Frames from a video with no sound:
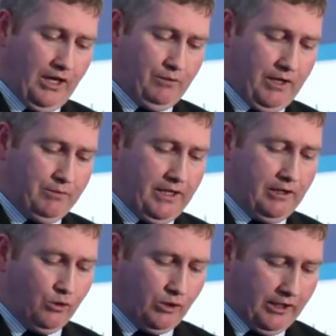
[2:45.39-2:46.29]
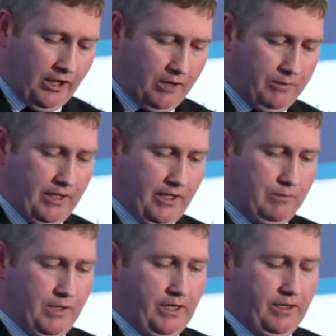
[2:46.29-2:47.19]
And when I mean local economy, I
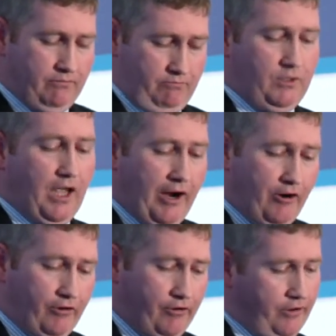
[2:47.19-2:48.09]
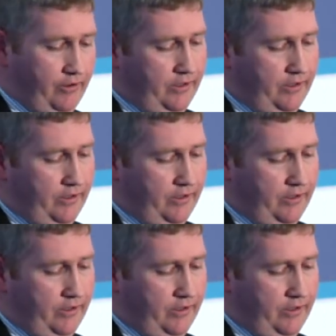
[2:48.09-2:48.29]
mean Ireland.